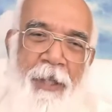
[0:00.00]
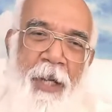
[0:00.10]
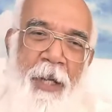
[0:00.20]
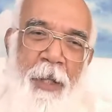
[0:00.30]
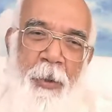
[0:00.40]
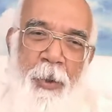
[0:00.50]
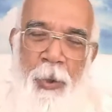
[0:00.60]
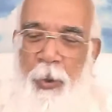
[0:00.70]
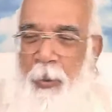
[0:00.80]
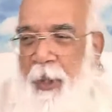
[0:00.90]
So, when
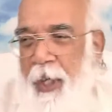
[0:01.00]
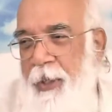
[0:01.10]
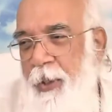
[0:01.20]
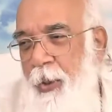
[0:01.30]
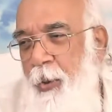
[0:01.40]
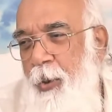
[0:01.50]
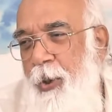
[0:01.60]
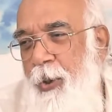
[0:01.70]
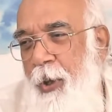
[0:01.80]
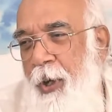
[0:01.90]
there used to be a
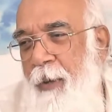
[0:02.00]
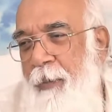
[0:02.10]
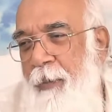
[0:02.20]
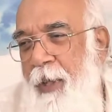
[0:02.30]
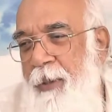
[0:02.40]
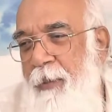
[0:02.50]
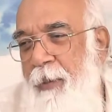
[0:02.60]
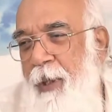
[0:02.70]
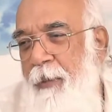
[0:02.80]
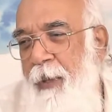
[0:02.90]
snowstorm,
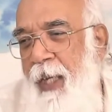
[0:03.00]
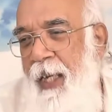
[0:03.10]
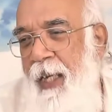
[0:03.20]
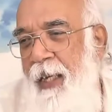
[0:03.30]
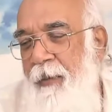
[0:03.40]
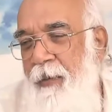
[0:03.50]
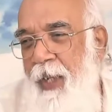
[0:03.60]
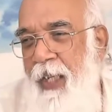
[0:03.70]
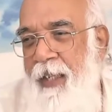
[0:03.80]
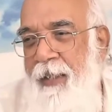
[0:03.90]
I spent
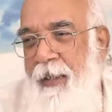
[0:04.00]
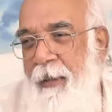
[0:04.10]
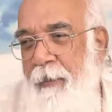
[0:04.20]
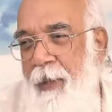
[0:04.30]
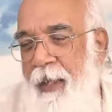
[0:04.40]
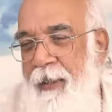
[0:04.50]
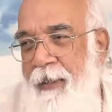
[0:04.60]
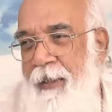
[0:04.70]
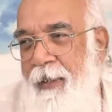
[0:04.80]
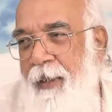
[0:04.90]
many weeks in the
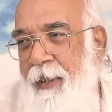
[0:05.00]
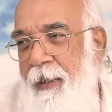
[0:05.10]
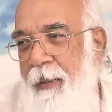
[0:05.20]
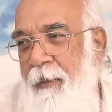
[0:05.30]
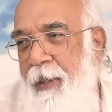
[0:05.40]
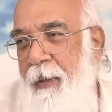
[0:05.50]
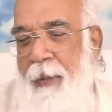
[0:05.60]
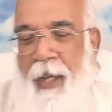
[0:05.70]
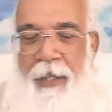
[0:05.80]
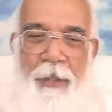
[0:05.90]
months
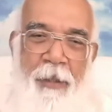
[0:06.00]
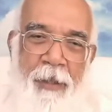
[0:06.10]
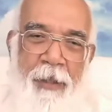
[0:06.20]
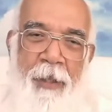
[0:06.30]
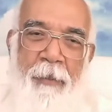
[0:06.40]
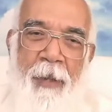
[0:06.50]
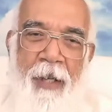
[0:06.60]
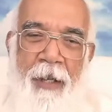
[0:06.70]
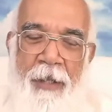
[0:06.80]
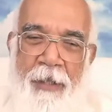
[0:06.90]
with the master in the
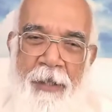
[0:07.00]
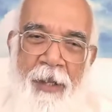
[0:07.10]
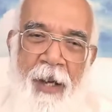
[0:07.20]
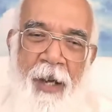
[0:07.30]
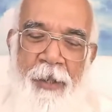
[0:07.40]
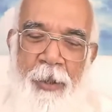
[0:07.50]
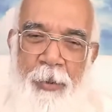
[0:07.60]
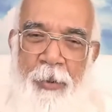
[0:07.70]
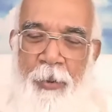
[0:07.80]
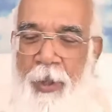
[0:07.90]
Himalayas at the
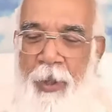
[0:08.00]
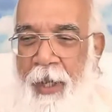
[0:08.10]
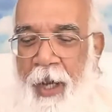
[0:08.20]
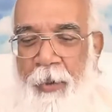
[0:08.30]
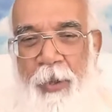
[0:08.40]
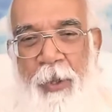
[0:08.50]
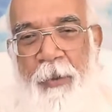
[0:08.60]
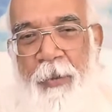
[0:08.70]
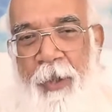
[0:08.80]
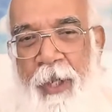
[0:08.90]
height of
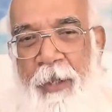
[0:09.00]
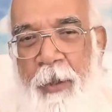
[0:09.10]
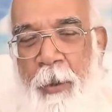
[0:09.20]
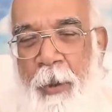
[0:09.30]
12,000 feet.